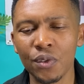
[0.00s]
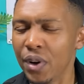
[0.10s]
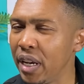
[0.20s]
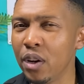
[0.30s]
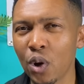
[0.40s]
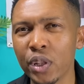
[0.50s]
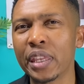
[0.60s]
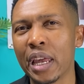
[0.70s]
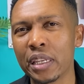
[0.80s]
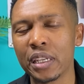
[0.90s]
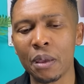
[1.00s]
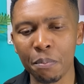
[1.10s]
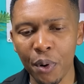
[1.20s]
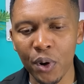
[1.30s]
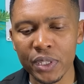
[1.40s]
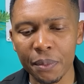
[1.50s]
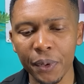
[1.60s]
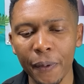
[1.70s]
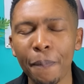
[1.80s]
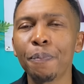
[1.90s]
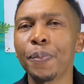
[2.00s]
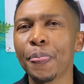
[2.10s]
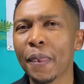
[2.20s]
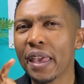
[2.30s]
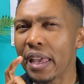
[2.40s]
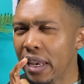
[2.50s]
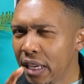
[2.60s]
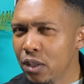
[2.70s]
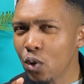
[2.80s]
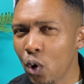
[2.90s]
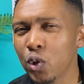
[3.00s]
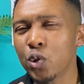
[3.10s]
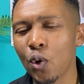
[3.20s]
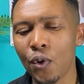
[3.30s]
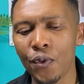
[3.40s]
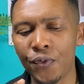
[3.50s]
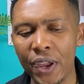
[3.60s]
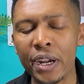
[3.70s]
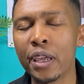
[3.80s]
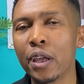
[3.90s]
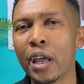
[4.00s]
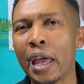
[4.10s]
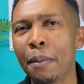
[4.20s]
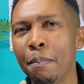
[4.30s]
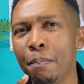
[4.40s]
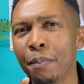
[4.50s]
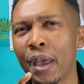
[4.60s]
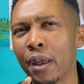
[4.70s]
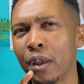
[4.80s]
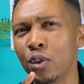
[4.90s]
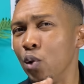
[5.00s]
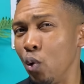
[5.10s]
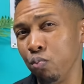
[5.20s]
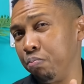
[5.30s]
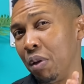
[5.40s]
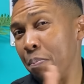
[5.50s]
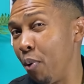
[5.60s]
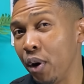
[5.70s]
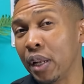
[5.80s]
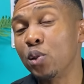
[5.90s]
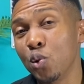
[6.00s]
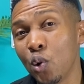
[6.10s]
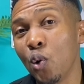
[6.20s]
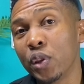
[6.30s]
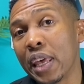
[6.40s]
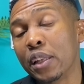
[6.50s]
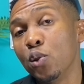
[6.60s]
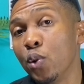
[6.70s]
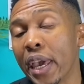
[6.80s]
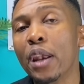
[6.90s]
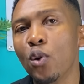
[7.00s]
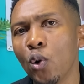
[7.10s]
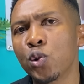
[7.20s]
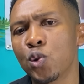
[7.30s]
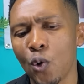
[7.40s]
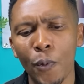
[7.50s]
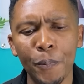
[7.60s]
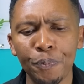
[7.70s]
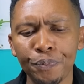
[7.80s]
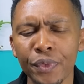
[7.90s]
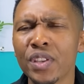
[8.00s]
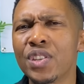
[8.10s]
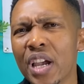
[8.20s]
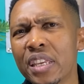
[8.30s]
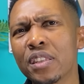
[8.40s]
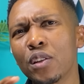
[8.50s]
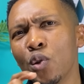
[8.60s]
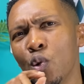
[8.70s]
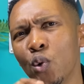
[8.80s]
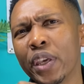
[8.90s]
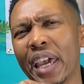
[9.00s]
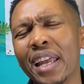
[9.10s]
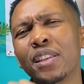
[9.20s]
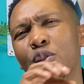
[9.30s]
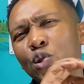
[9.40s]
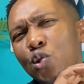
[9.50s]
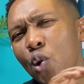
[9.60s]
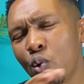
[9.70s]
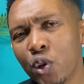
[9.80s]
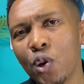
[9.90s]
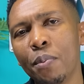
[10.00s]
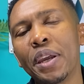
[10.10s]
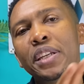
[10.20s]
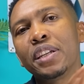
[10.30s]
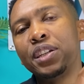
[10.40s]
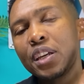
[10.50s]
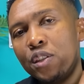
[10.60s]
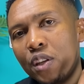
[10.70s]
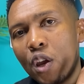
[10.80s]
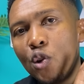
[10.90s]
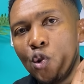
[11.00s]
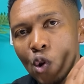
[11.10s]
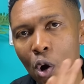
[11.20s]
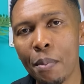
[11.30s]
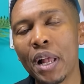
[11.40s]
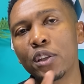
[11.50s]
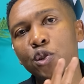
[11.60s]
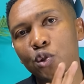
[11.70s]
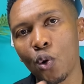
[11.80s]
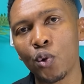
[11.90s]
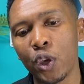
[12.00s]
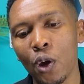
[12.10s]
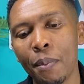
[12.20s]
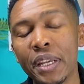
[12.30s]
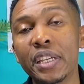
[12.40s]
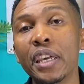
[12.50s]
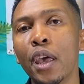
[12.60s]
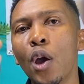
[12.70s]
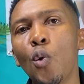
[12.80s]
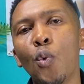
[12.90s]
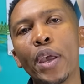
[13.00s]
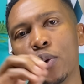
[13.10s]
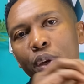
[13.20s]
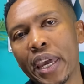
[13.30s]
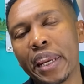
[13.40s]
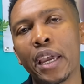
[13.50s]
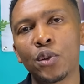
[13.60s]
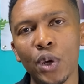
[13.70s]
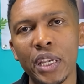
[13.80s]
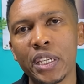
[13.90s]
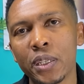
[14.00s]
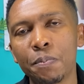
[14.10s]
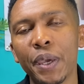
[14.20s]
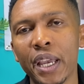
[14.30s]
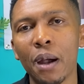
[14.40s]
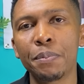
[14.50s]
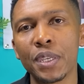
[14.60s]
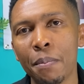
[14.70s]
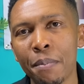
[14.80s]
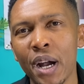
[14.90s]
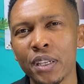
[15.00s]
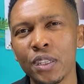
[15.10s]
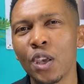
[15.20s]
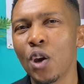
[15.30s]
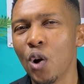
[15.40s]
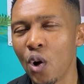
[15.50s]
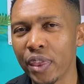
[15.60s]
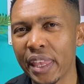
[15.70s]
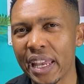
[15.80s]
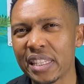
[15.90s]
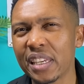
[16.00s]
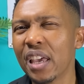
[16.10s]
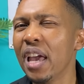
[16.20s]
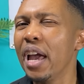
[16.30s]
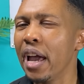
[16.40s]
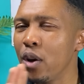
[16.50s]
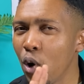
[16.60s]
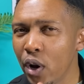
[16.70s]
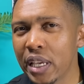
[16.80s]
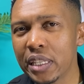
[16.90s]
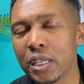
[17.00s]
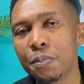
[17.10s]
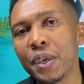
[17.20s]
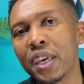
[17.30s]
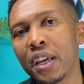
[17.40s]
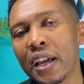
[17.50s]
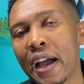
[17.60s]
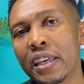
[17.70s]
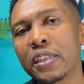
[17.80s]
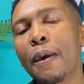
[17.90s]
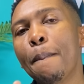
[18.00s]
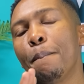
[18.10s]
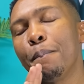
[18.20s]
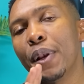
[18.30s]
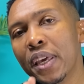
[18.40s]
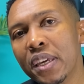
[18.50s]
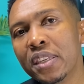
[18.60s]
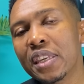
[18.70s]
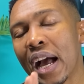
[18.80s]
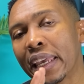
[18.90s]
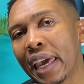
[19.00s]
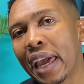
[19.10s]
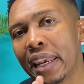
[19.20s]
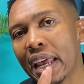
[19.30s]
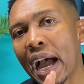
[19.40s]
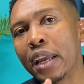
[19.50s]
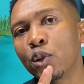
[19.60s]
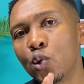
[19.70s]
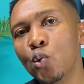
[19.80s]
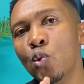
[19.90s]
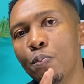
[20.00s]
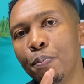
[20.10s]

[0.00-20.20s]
really not that impossible. It is also very important to note that you can also just look at stoichiometry, just normal stoichiometry, where you can actually just pick up some marks on that. And honestly speaking, guys, please, again, I do